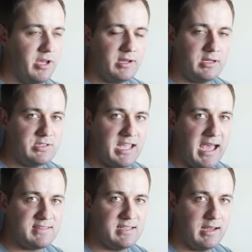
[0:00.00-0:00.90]
done a
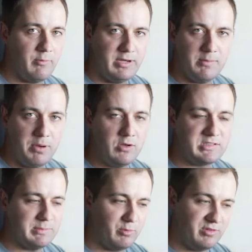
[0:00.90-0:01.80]
test, and we need to
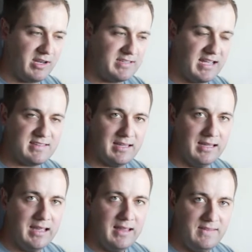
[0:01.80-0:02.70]
post it, but we've done a test that
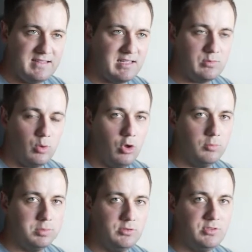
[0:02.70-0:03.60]
these things will
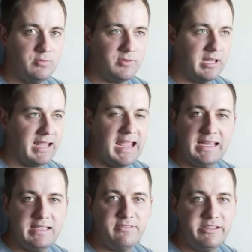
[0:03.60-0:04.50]
hold Bluetooth for like
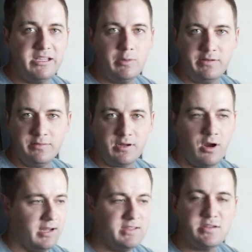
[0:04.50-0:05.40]
80 feet away from the
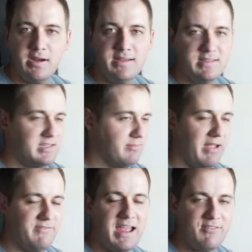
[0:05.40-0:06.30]
car. It's crazy.
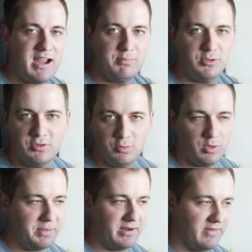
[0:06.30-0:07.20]
I've never had Bluetooth
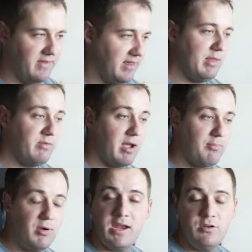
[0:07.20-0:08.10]
work better than that. And then we've
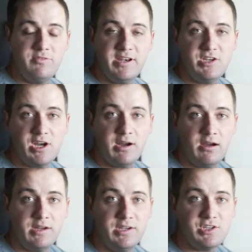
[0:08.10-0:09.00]
got brand new vintage
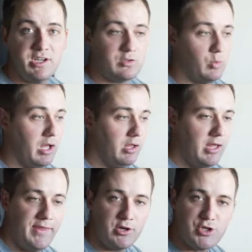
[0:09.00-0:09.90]
air conditioning as well.
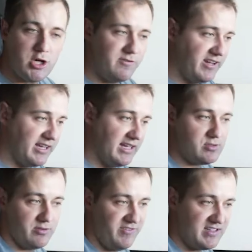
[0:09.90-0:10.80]
Their SureFit kit,
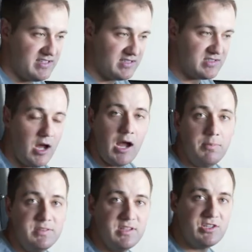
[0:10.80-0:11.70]
so it fits in the stock
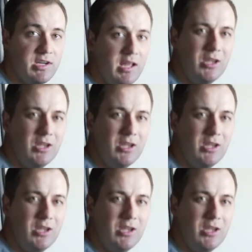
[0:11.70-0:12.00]
position.